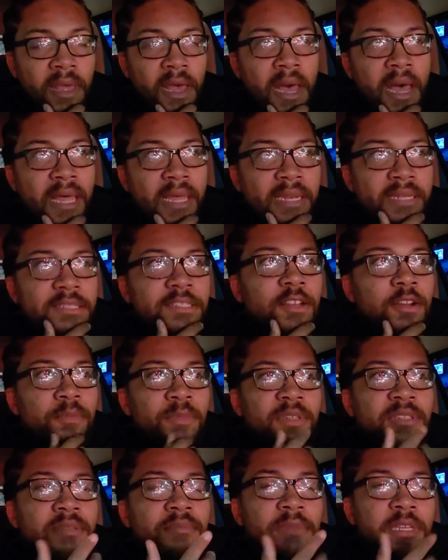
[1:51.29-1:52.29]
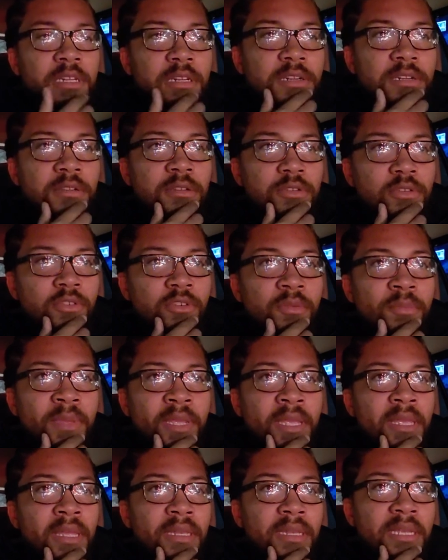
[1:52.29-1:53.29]
Alright, it's talking about the men of the Lord,
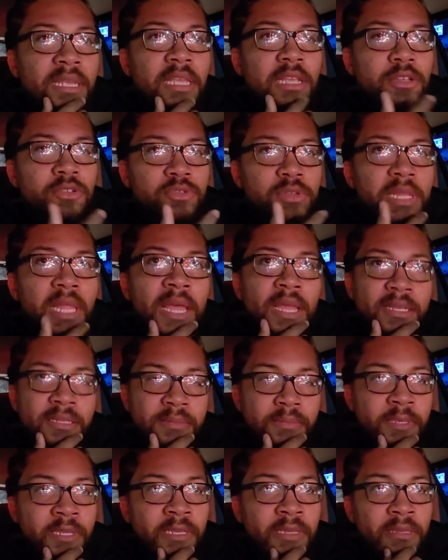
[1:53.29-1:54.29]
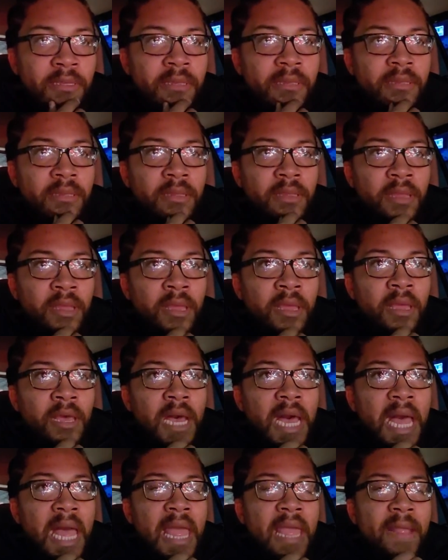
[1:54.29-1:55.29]
man, and the Israelites, man.
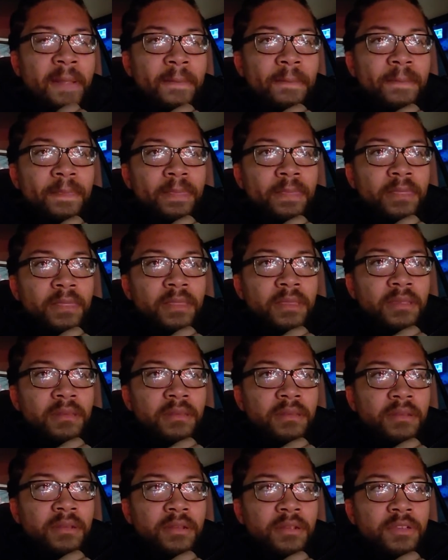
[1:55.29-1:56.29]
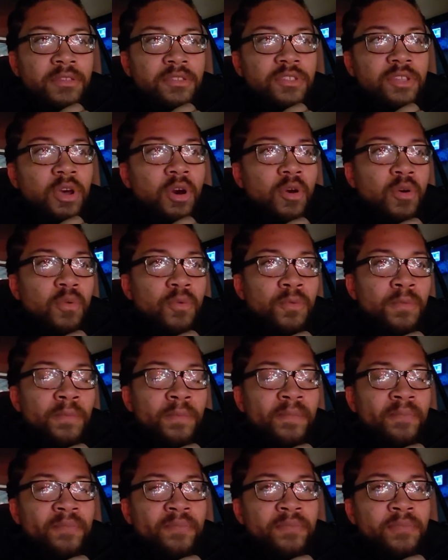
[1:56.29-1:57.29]
Alright? So
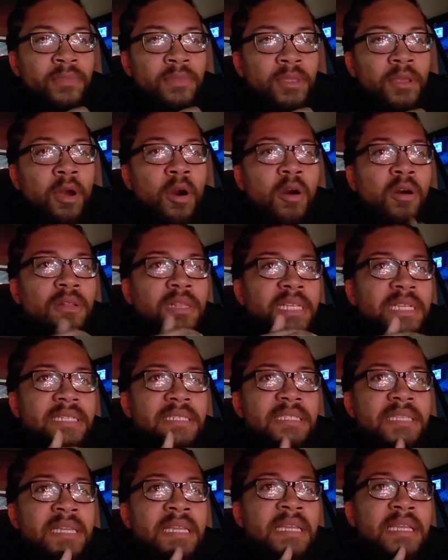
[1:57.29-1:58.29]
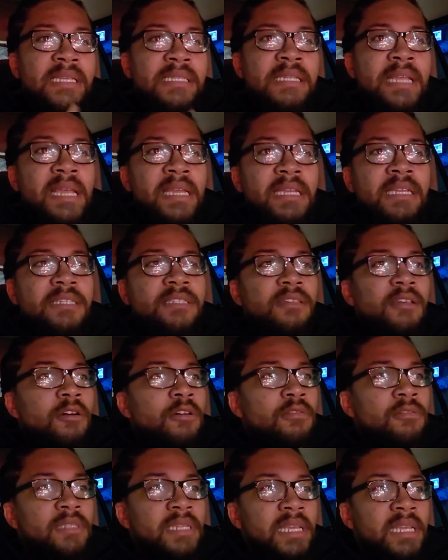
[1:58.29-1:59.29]
all these things that
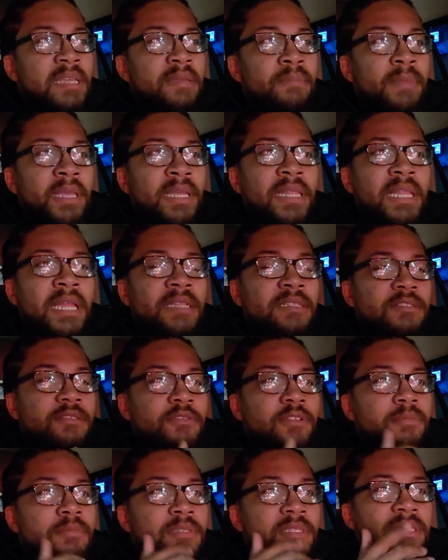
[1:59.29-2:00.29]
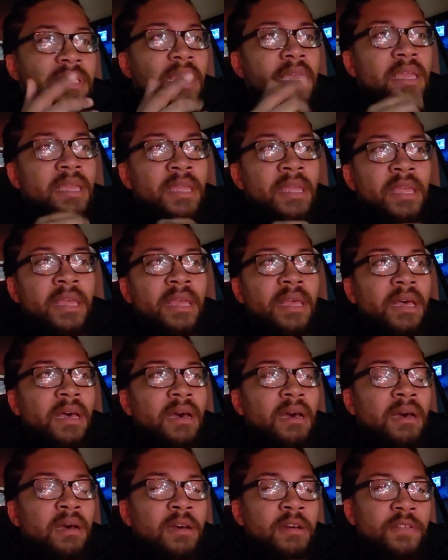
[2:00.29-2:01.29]
Esau did, man, like the scriptures say,
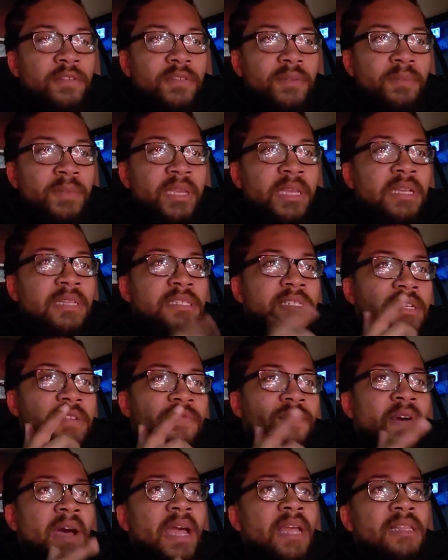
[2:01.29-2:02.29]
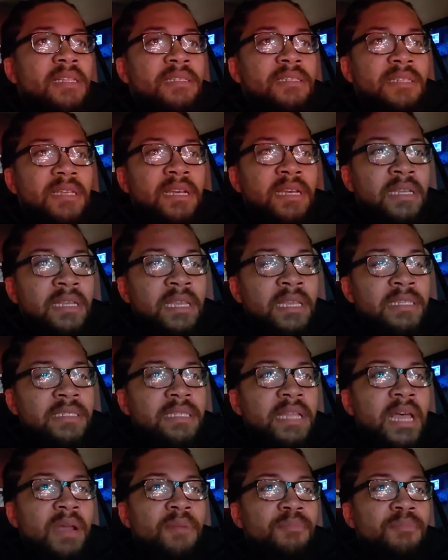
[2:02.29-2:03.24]
because of the violence against our